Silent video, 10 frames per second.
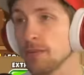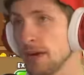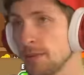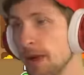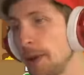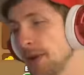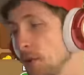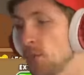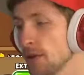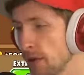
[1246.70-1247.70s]
money I mean,
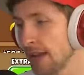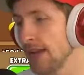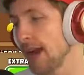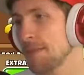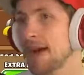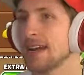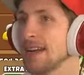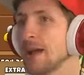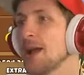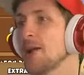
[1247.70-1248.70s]
we, okay, I'm not...
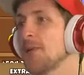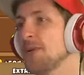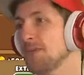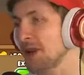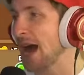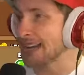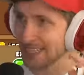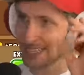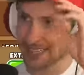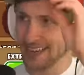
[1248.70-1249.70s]
We've
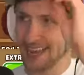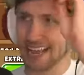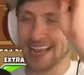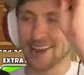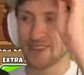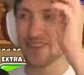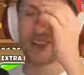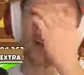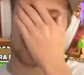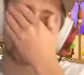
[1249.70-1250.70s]
gotten... We've
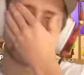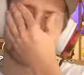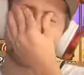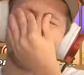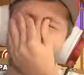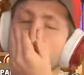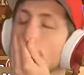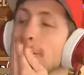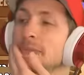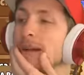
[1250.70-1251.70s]
gotten
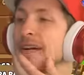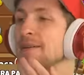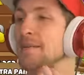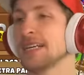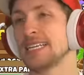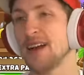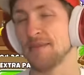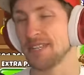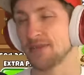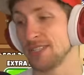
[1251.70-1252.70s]
the
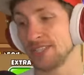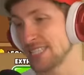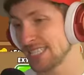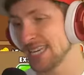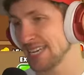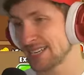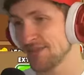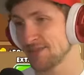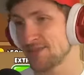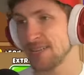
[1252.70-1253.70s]
Monkeynomics, which is, like,
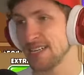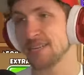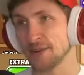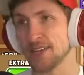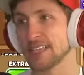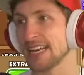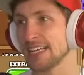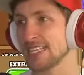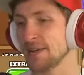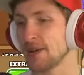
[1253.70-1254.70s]
really, really
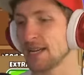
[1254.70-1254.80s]
nice. I'm not